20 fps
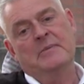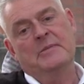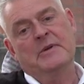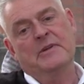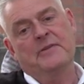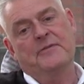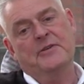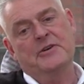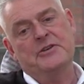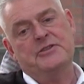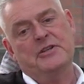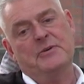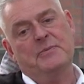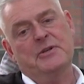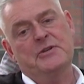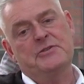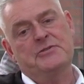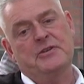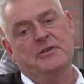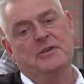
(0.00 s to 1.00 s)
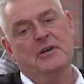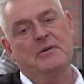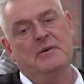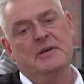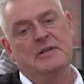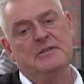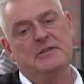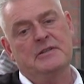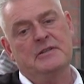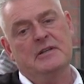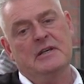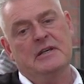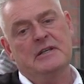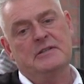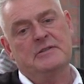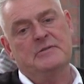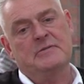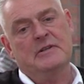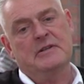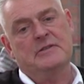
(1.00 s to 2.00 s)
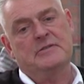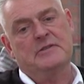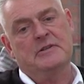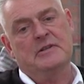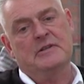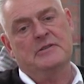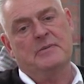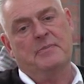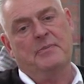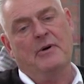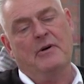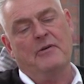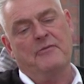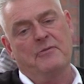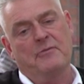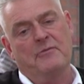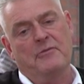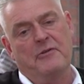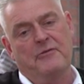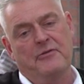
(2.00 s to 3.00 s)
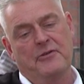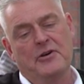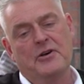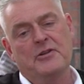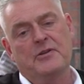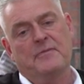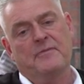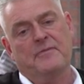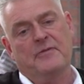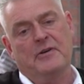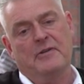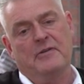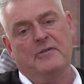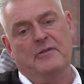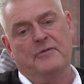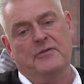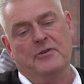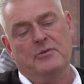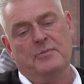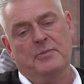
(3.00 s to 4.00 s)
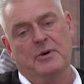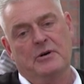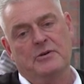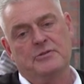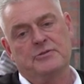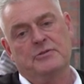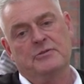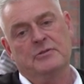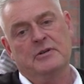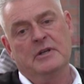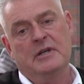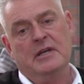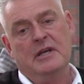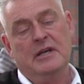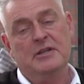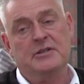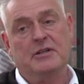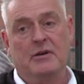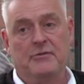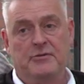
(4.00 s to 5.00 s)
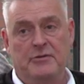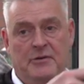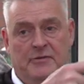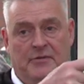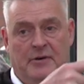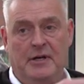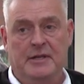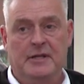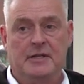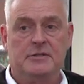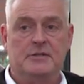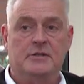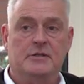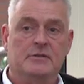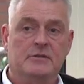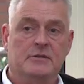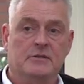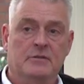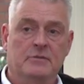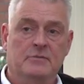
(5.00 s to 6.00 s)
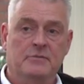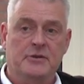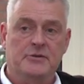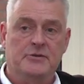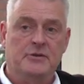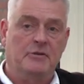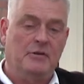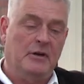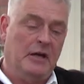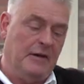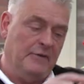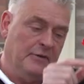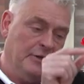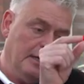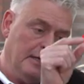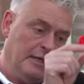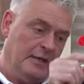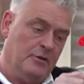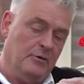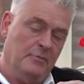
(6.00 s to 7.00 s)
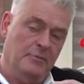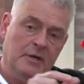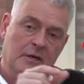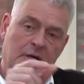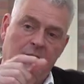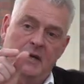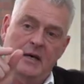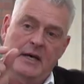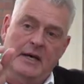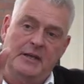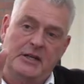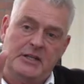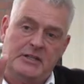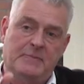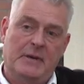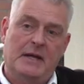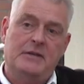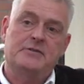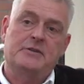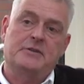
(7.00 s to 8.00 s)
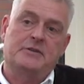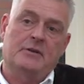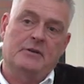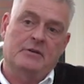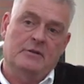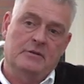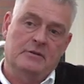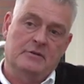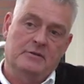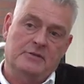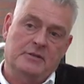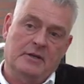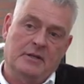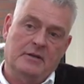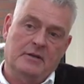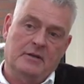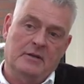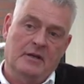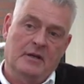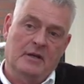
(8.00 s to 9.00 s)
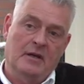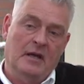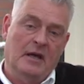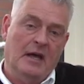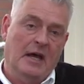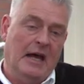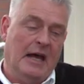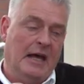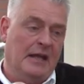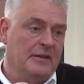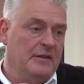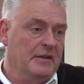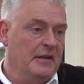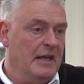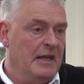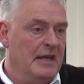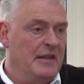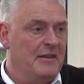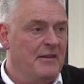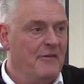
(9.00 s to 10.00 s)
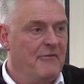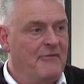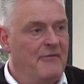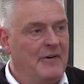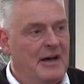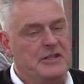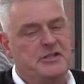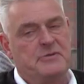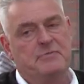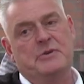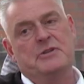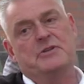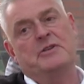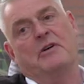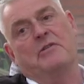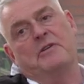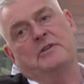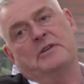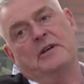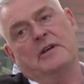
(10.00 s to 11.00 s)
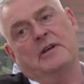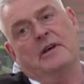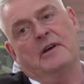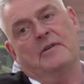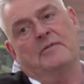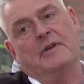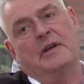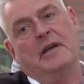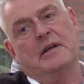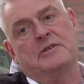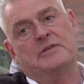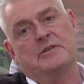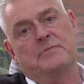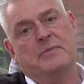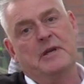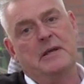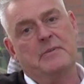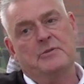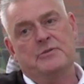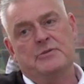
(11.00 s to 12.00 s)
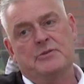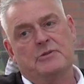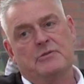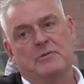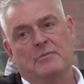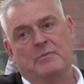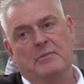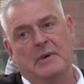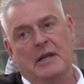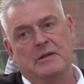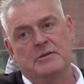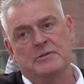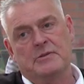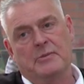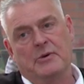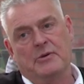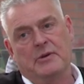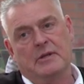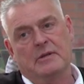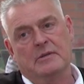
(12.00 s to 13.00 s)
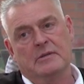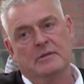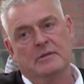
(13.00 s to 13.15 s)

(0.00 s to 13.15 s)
But the first thing we used to do is apart from refer them for a food parcel, is go through the finances. We used to have an income and expenditure sheet. And in the vast majority of cases, people just couldn't manage the money.